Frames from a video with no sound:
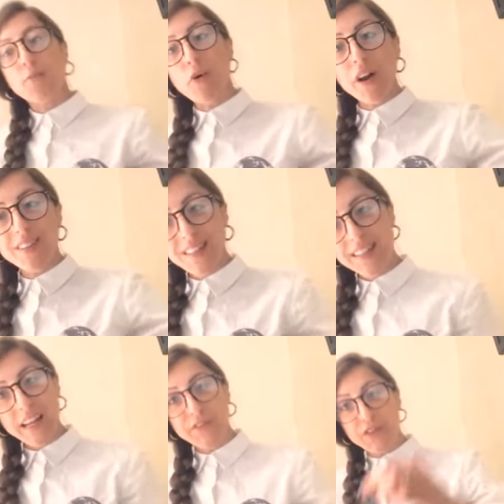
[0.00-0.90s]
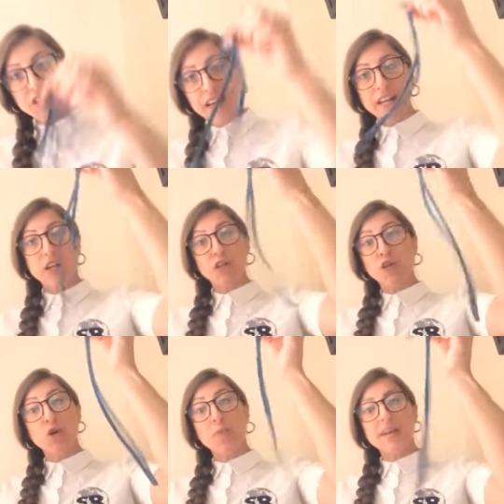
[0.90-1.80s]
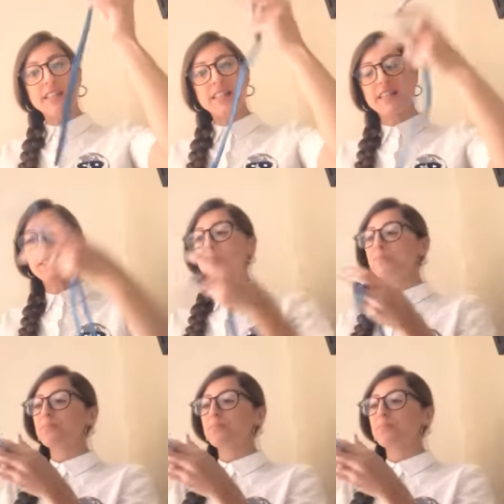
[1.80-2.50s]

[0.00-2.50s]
product is delivered in two pieces